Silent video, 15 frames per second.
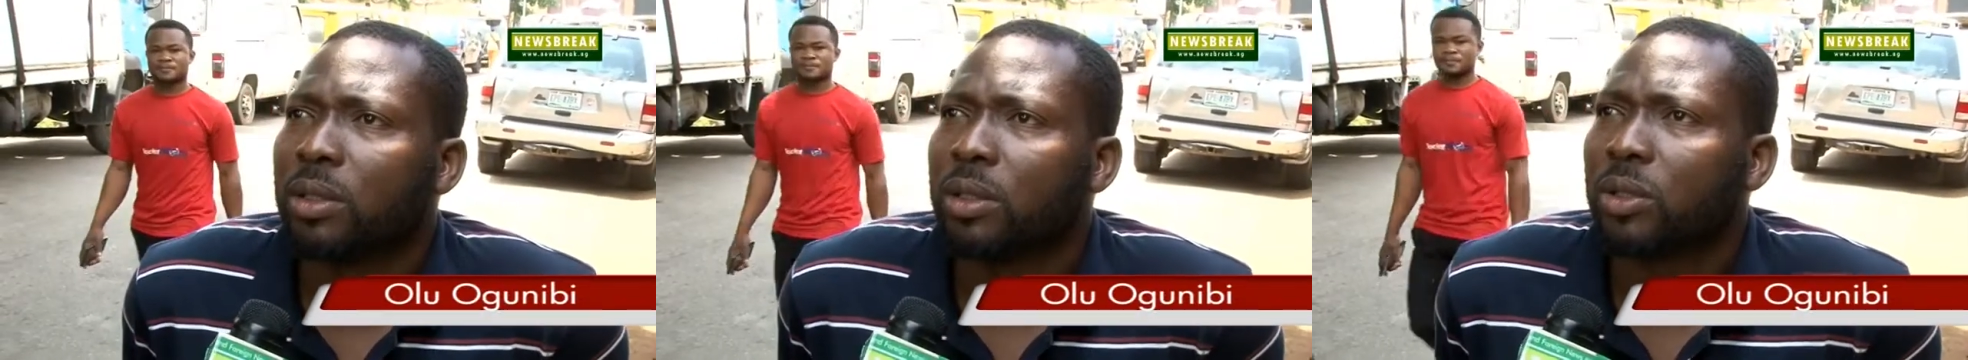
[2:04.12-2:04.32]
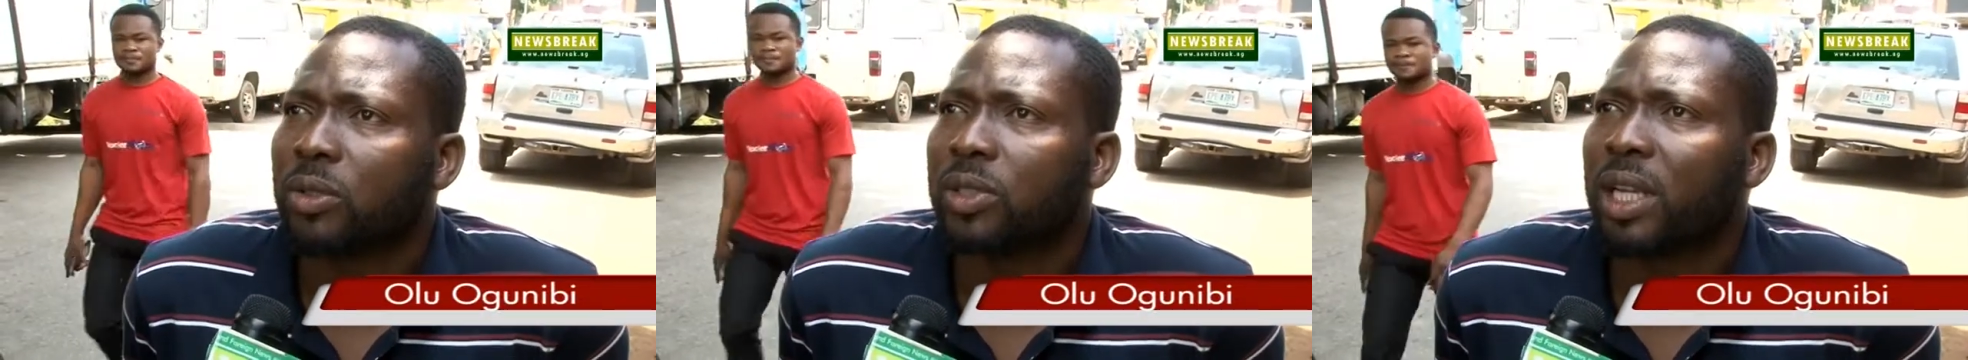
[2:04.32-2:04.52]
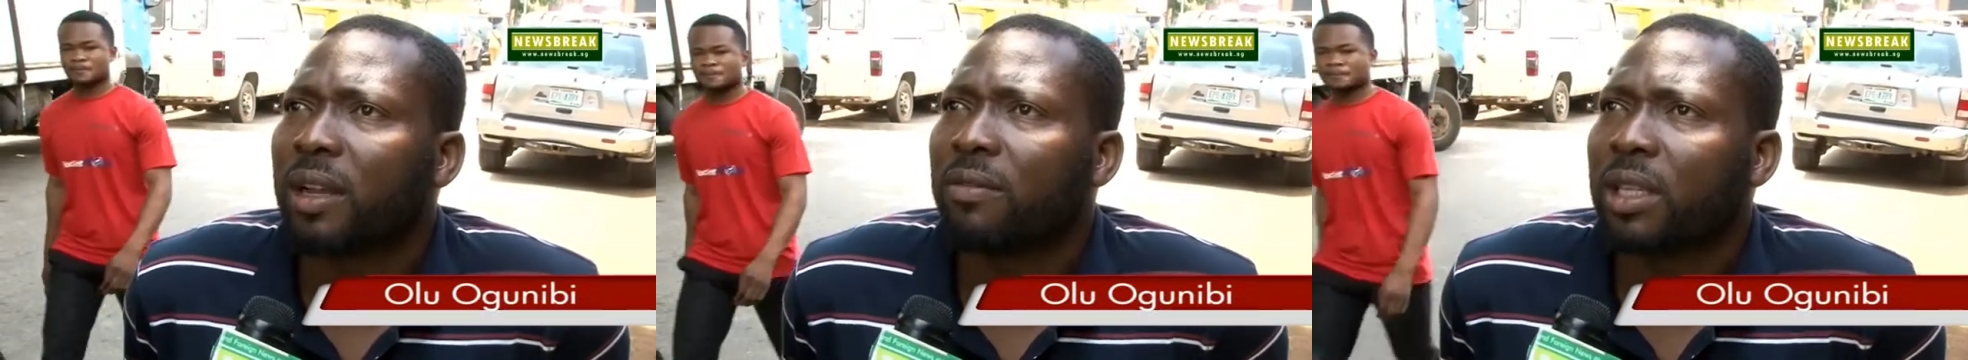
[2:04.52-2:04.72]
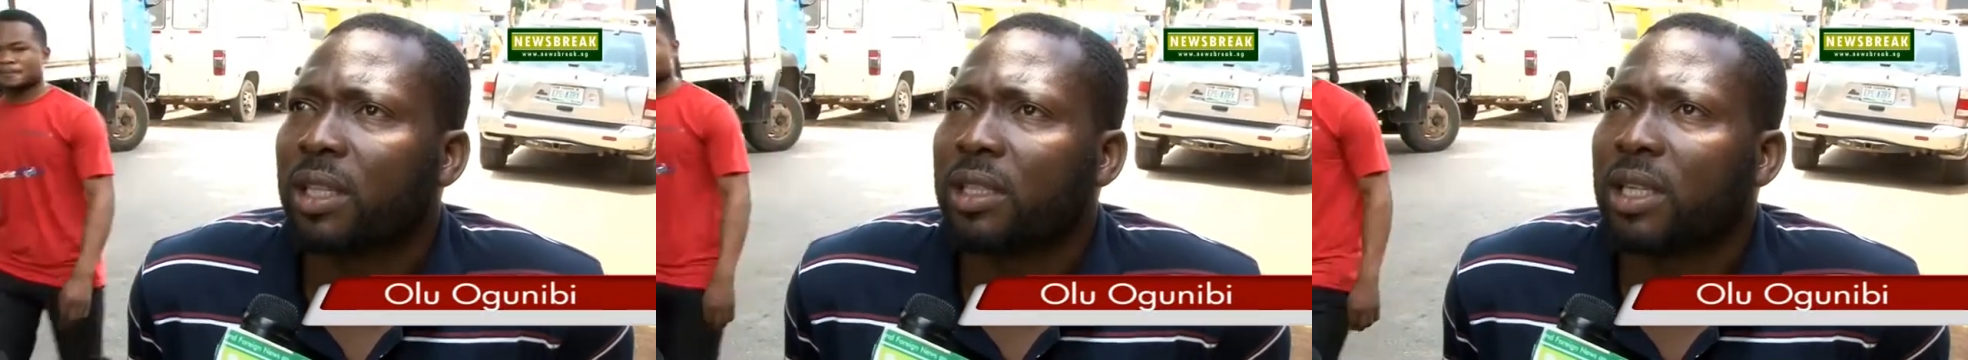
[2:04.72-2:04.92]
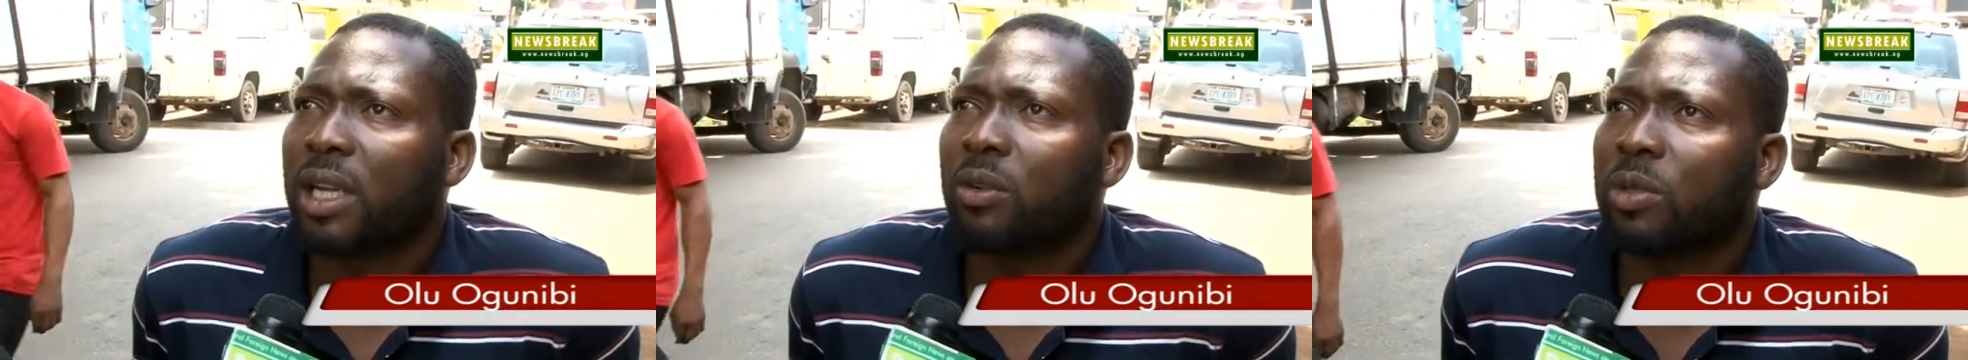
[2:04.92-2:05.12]
to serve
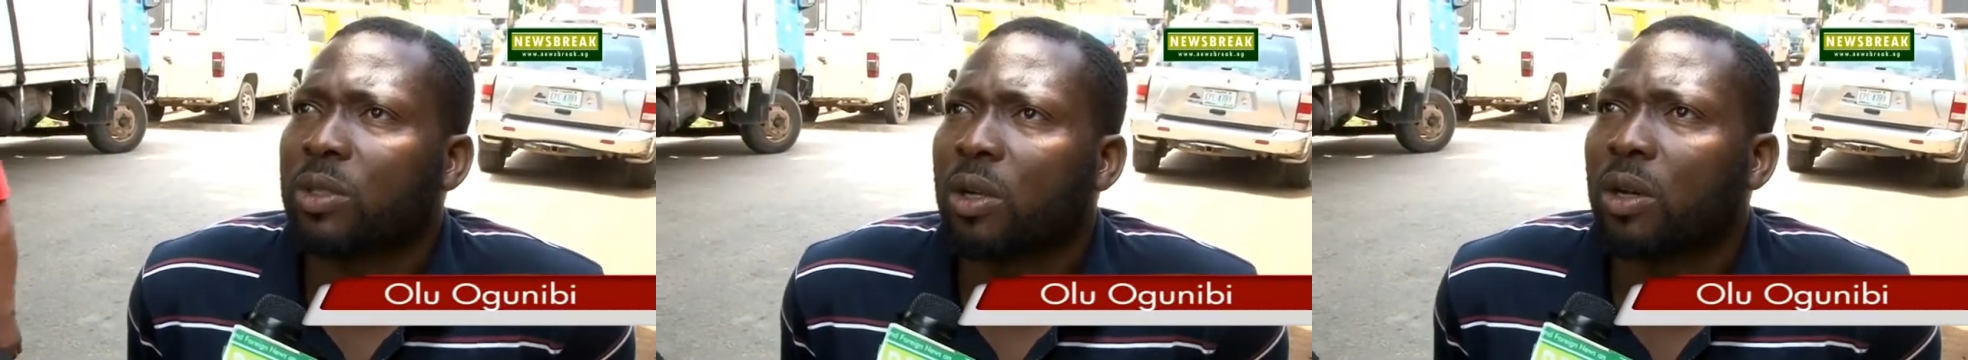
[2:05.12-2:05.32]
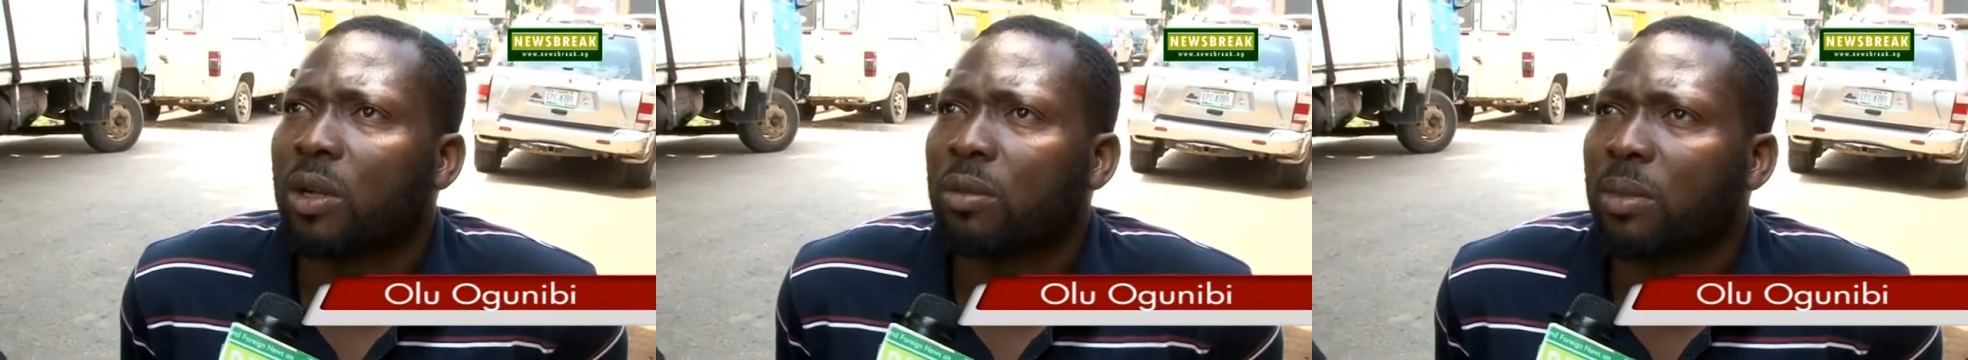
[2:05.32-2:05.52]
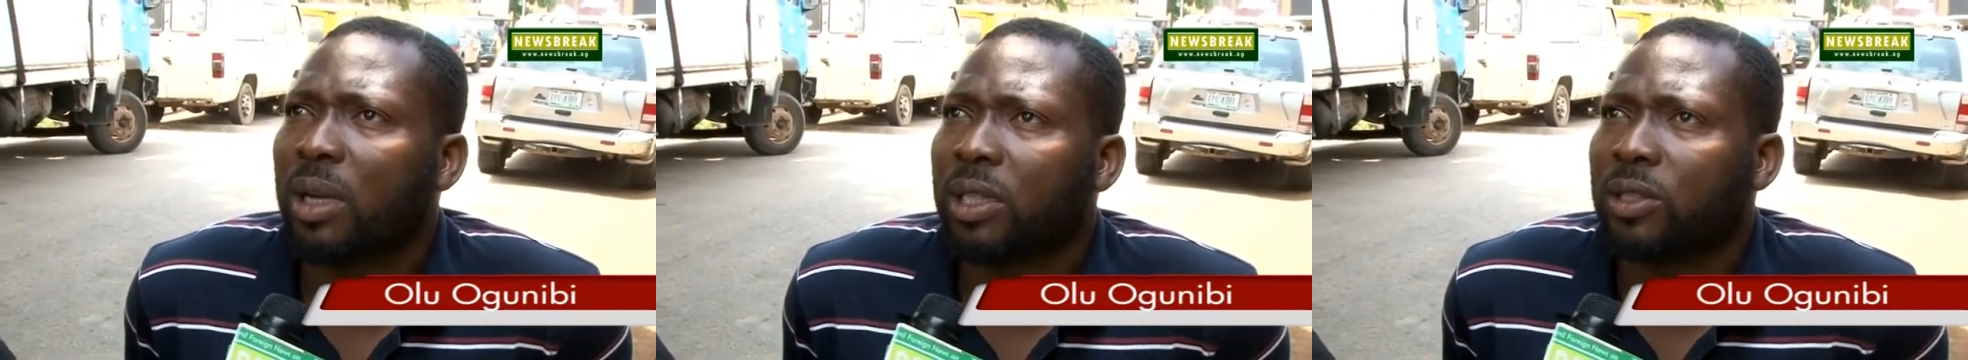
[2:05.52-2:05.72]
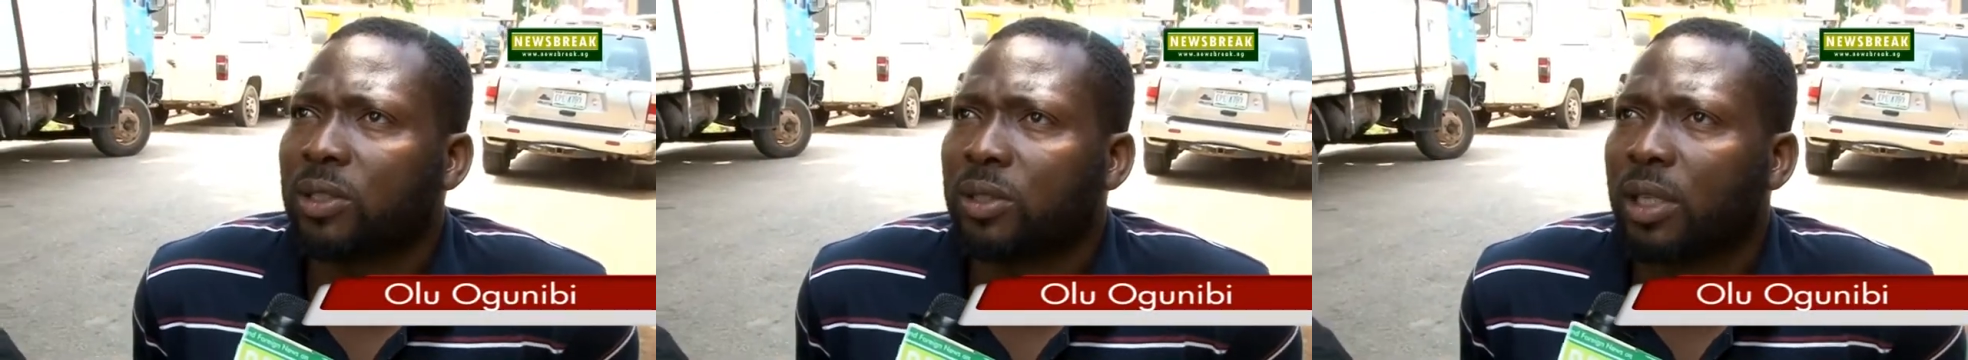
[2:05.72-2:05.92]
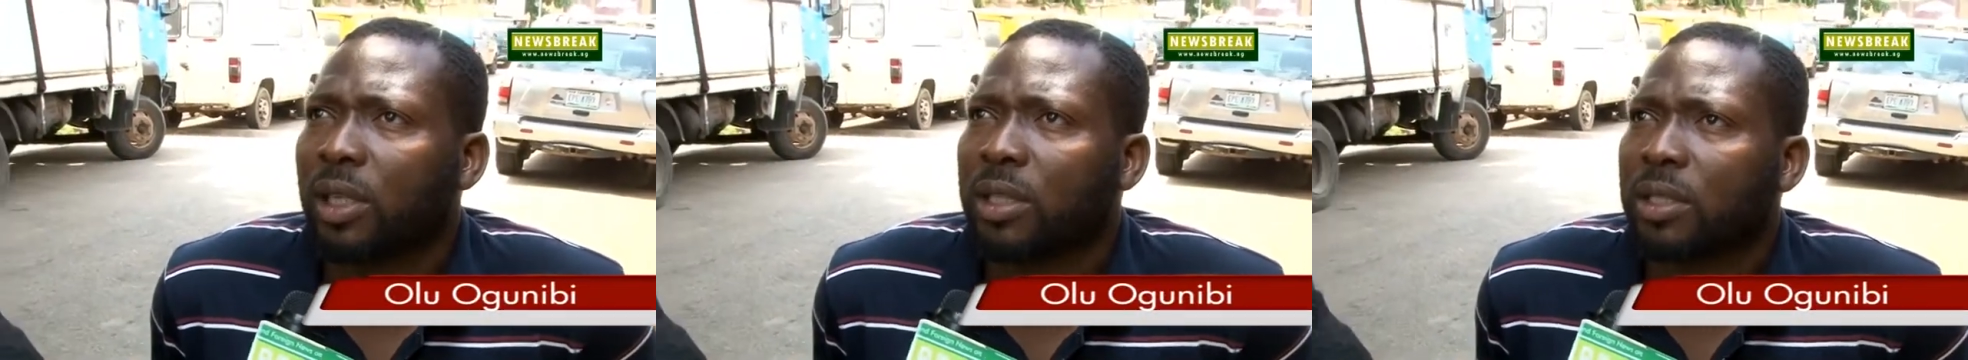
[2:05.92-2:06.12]
Nigeria with all my
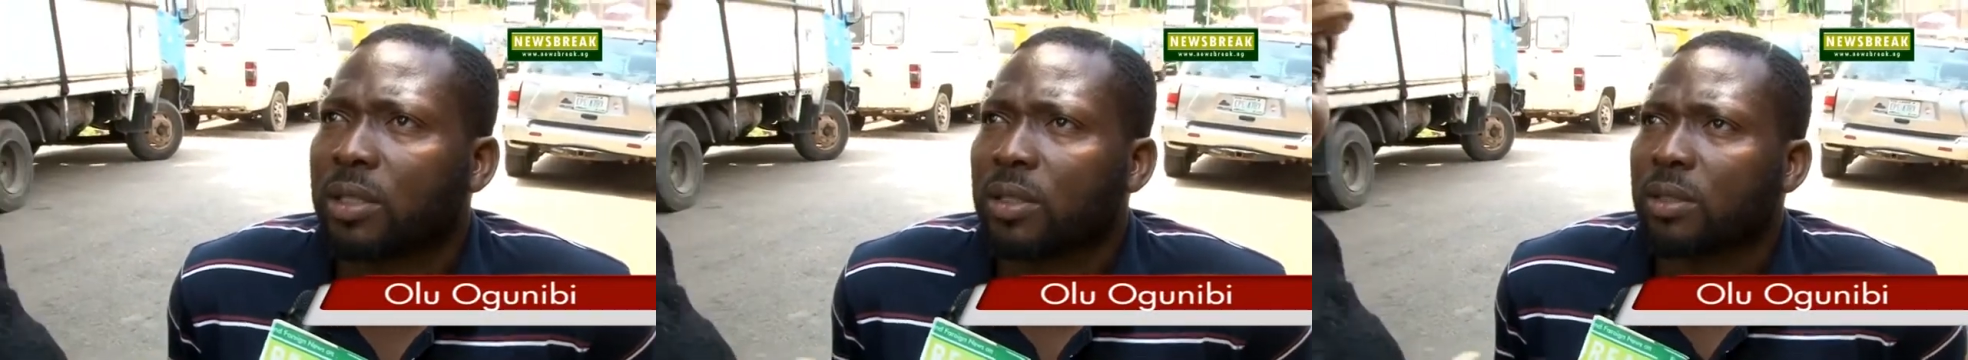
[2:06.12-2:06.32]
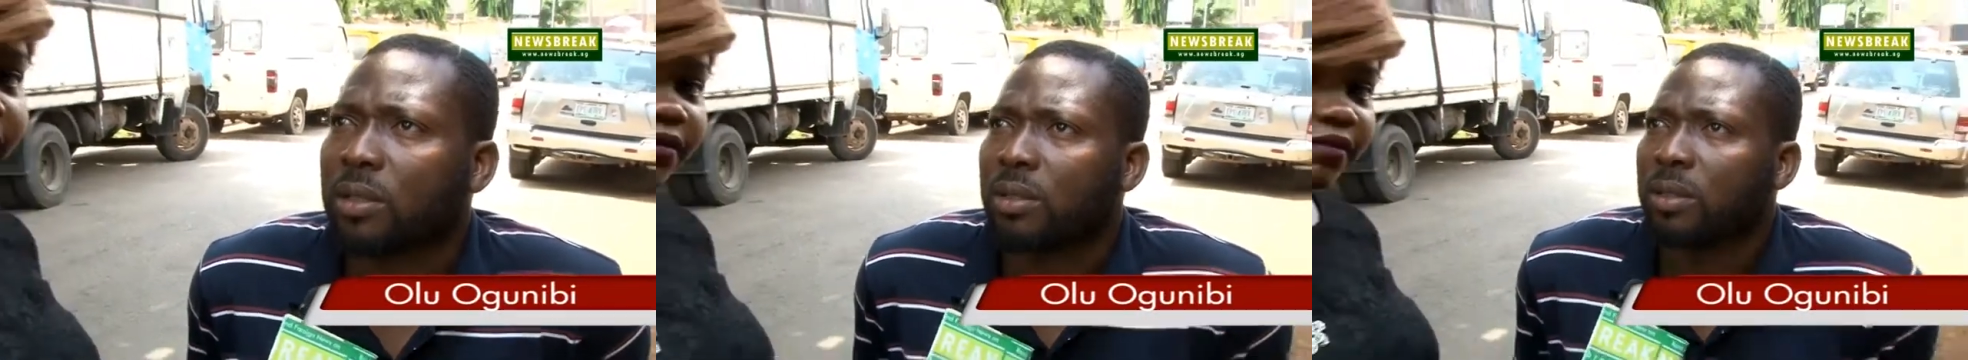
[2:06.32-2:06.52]
strength,